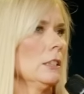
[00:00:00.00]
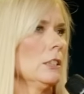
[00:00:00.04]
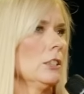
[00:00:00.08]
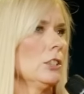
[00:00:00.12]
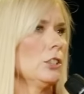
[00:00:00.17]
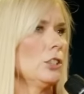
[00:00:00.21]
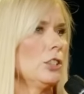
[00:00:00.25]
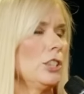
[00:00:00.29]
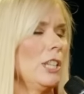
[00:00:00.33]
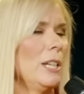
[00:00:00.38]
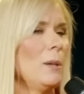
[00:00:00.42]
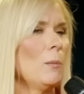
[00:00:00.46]

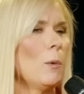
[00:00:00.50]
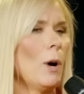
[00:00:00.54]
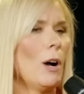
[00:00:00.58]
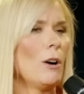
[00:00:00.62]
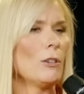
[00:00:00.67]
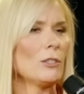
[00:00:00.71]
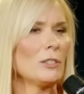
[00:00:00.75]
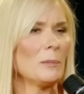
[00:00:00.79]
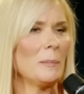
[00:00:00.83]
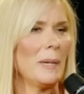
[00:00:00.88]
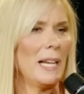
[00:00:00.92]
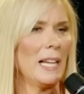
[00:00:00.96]
She
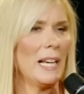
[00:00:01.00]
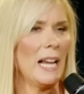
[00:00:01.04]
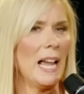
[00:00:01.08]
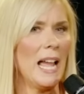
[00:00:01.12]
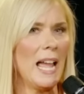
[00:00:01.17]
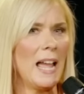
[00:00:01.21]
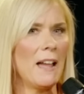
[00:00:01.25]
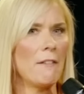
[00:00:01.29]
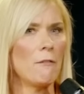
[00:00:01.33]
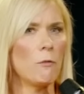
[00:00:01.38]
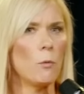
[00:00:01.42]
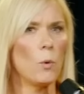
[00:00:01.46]
walked about
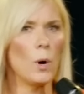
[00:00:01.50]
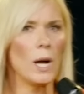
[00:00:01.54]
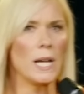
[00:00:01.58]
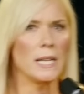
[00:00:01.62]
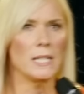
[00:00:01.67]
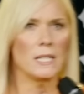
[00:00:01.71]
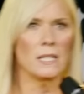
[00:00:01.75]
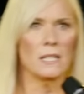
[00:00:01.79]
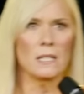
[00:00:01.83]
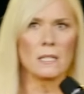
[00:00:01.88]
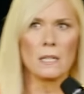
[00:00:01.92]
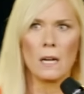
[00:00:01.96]

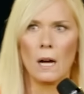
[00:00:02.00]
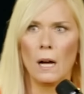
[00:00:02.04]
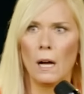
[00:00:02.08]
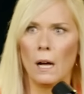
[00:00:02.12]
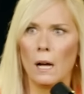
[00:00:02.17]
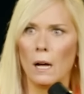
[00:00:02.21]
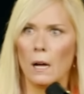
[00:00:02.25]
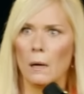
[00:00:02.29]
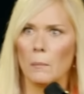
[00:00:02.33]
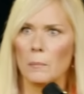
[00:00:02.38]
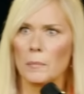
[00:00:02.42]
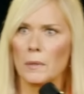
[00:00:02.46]
halfway,
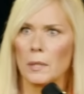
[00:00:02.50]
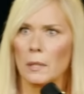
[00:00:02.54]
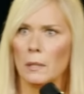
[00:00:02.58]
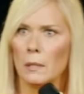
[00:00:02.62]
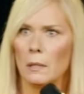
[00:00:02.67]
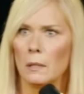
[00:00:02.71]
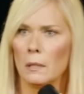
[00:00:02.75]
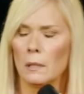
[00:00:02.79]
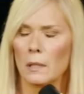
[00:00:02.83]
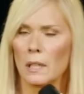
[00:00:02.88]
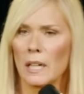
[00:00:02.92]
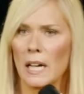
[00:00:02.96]
stopped,
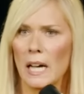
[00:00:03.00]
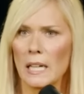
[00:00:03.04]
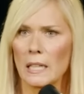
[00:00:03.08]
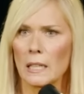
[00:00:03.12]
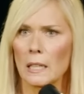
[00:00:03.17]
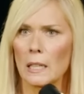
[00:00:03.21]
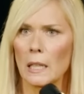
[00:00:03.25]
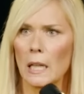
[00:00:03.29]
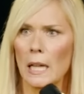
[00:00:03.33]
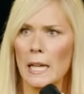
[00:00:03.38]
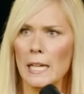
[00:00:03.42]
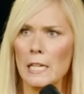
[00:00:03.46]
got
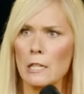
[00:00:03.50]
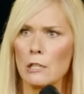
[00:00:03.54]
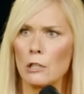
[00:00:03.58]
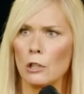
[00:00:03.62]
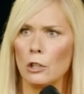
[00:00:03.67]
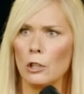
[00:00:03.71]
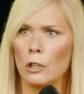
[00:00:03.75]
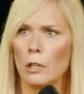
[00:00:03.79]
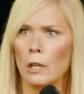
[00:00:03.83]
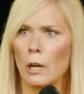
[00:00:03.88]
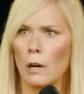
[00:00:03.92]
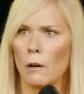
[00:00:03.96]
a glazed
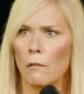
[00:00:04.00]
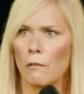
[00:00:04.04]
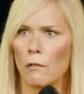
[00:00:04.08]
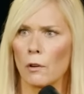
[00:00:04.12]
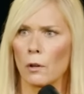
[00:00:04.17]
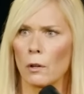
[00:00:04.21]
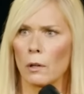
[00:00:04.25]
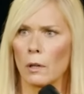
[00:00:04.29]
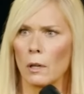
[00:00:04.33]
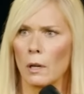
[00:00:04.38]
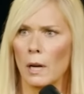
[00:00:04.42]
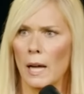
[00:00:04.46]
look
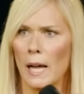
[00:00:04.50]
over her